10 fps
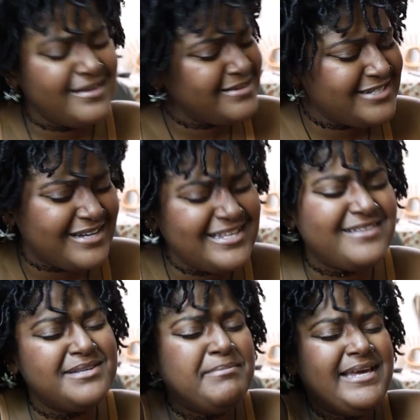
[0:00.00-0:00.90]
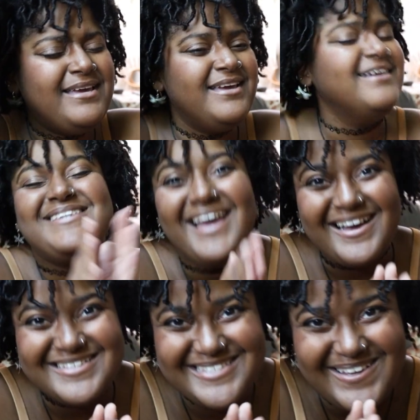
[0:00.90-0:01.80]
shouts out to me.
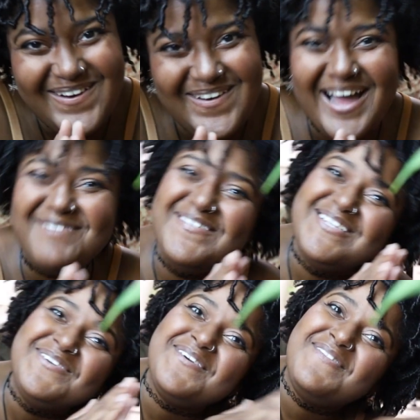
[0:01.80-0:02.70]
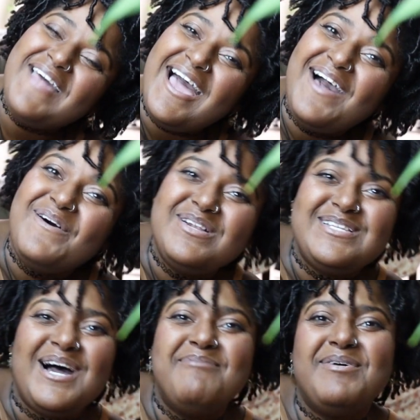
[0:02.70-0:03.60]
Yeah, so I've been doing that on
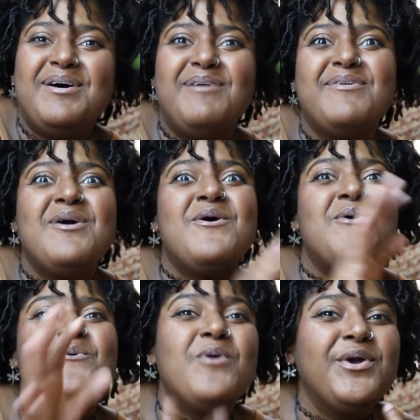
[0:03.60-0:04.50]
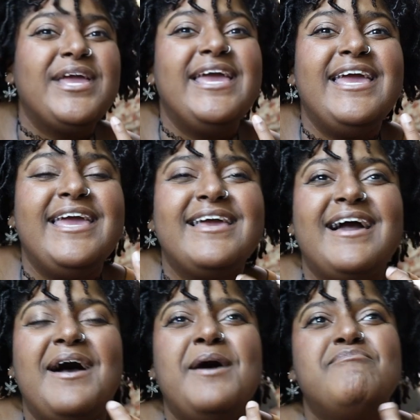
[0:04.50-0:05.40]
top of working
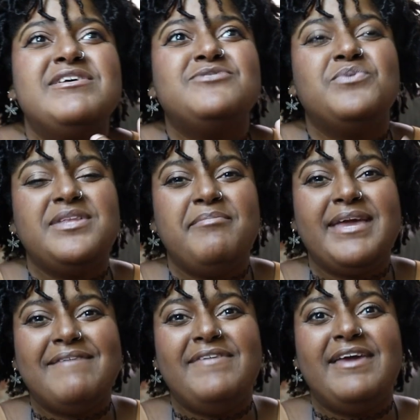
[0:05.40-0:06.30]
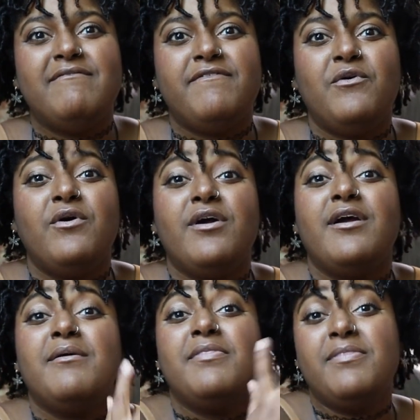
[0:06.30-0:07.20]
this really big event for
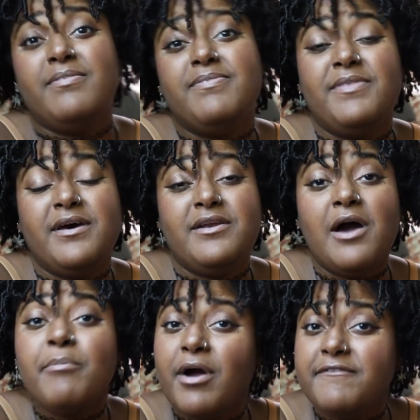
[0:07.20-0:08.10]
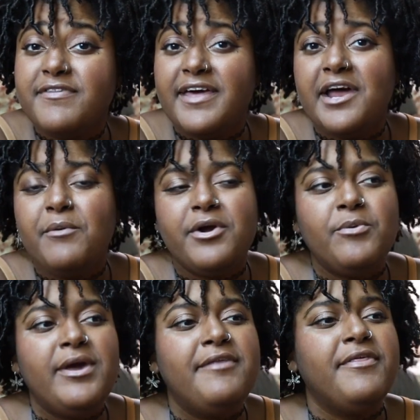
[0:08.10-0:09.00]
the nonprofit that I work
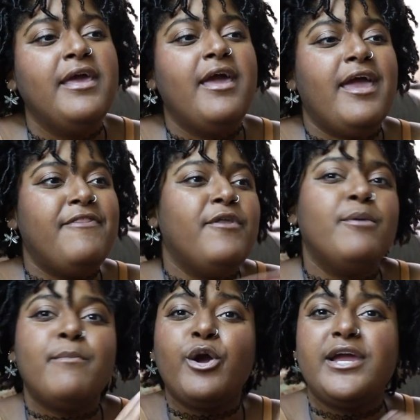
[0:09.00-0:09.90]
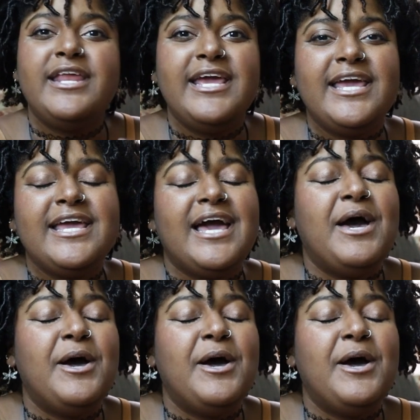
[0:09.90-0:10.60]
with and their marketing.